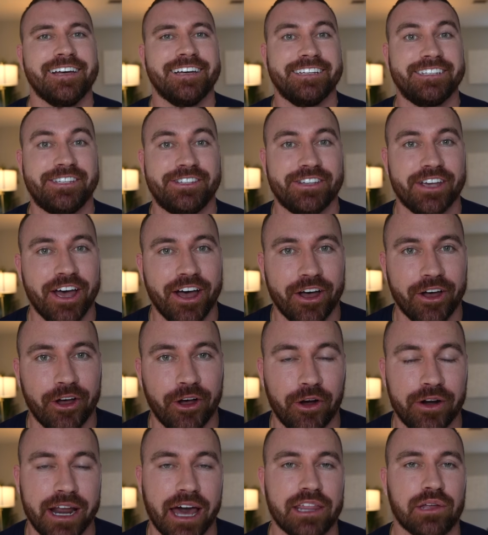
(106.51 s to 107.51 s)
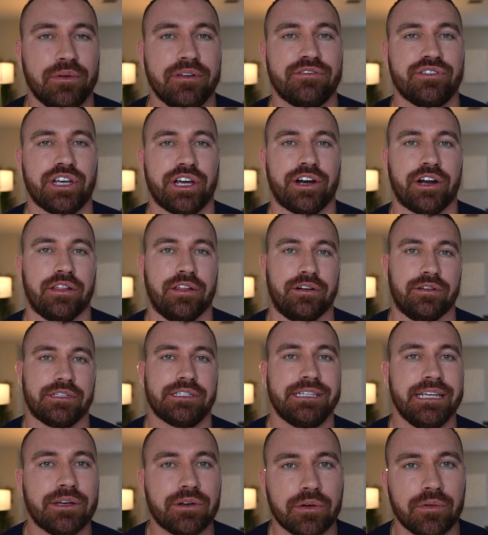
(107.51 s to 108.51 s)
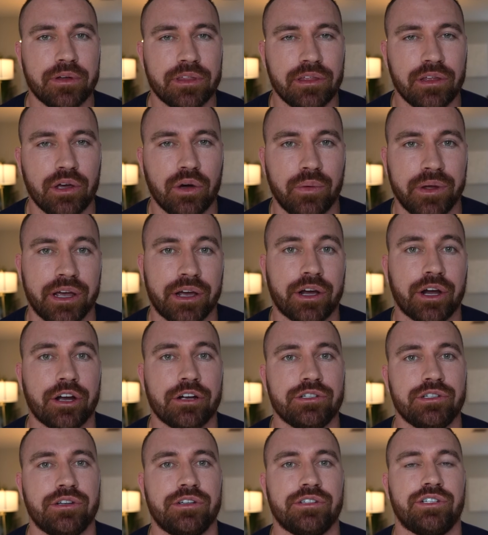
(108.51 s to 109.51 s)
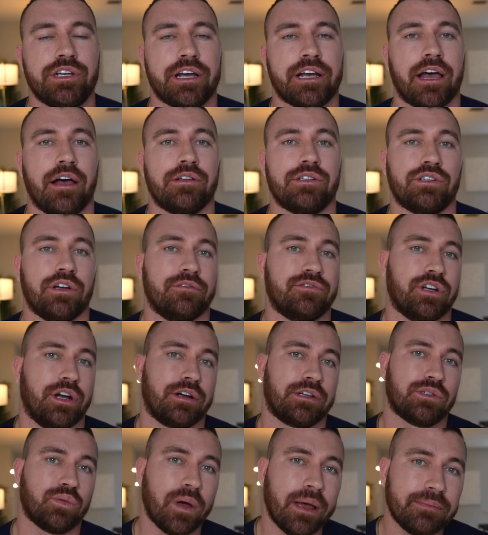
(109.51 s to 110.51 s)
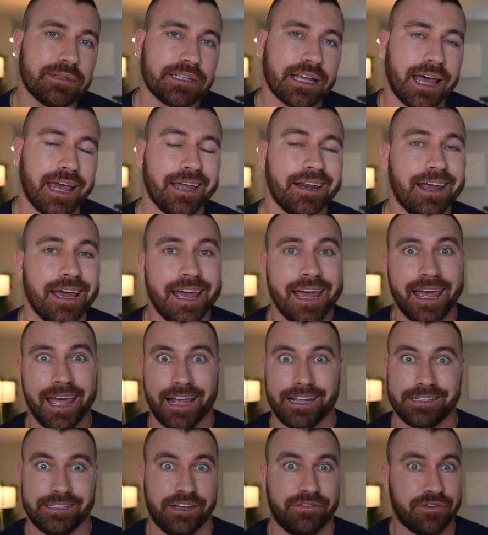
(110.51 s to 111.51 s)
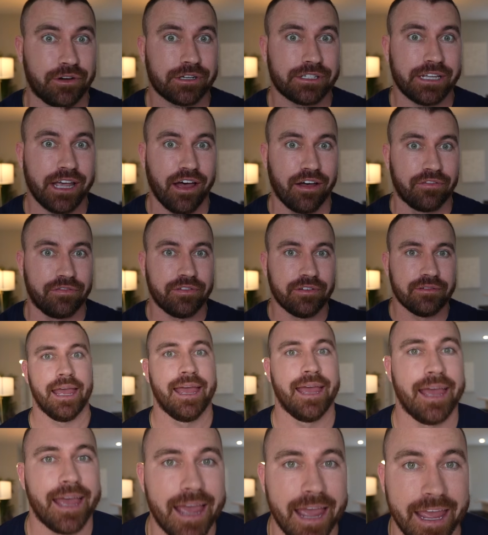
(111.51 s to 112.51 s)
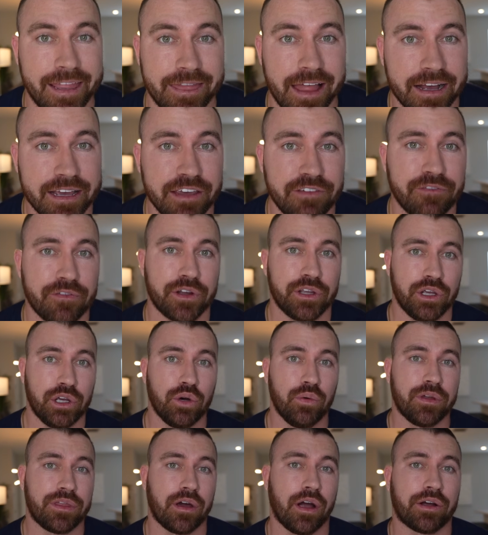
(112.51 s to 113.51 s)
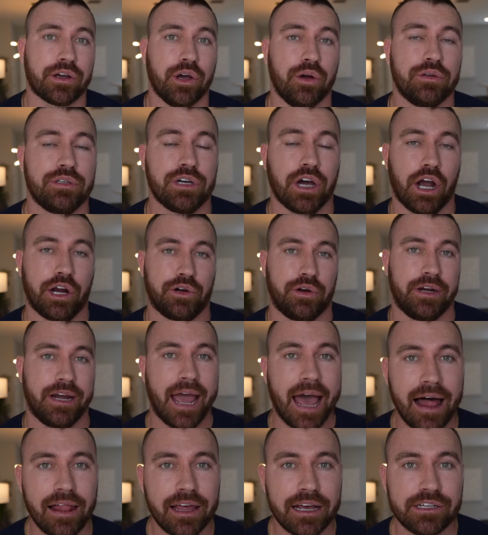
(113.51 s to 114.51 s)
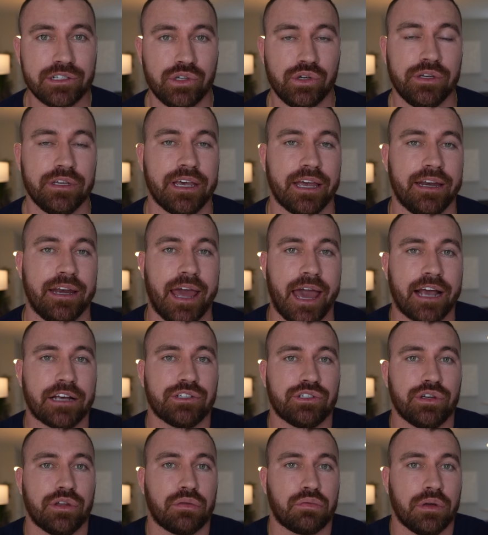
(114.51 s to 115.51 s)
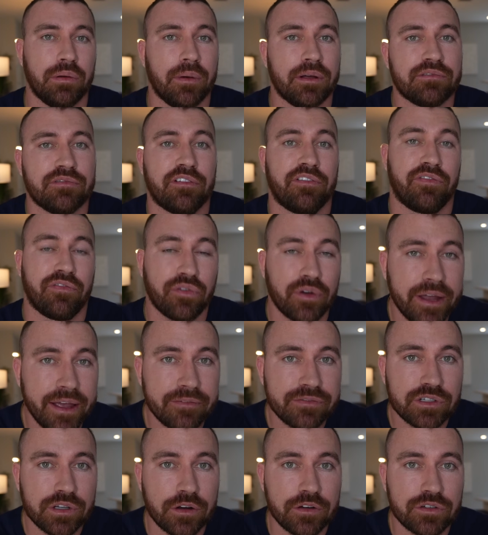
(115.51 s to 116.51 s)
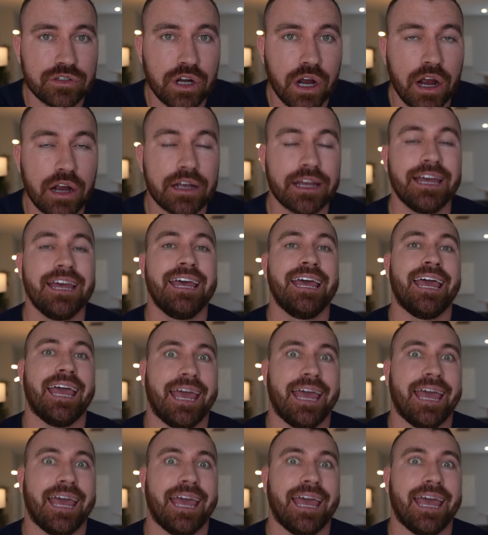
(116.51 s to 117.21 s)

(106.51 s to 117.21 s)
So now that we've shared our little secret with you, we encourage you to check out Surfshark's website and see for yourself. And lucky for you, with our code Carter and Alex, you can get an extra 3 months for free of Surfshark.